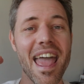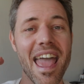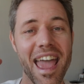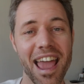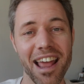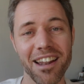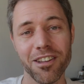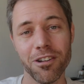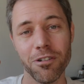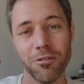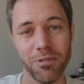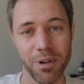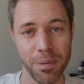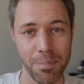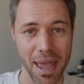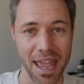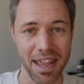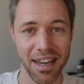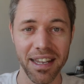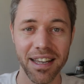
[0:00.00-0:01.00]
and
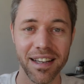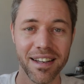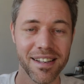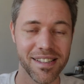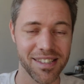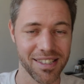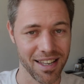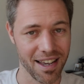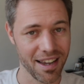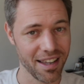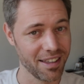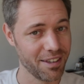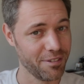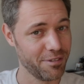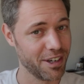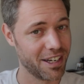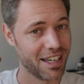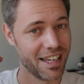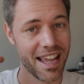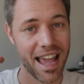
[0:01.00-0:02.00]
remaining
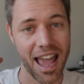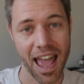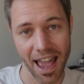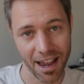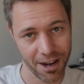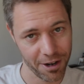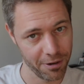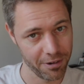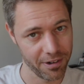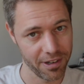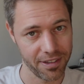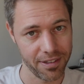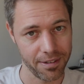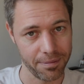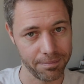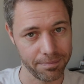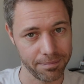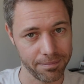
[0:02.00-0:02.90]
scientifically accurate.